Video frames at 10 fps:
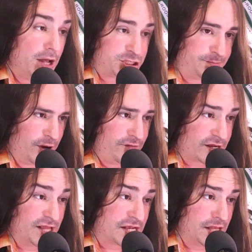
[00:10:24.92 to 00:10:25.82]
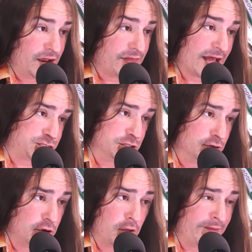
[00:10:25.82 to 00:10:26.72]
It's perfectly clear that you
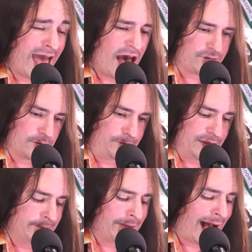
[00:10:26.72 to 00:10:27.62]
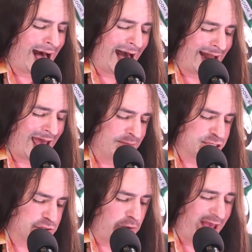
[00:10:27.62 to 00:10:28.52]
will never be mine. I'm
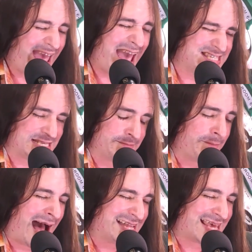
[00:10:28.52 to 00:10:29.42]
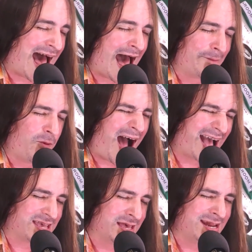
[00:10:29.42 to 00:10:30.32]
just wasting my time. Why
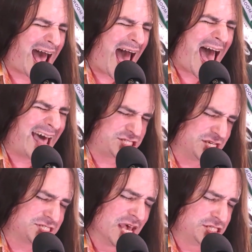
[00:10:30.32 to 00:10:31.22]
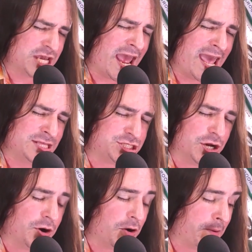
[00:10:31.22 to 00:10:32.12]
can't I just change
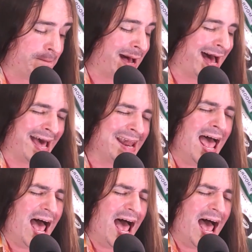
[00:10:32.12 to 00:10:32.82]
your mind?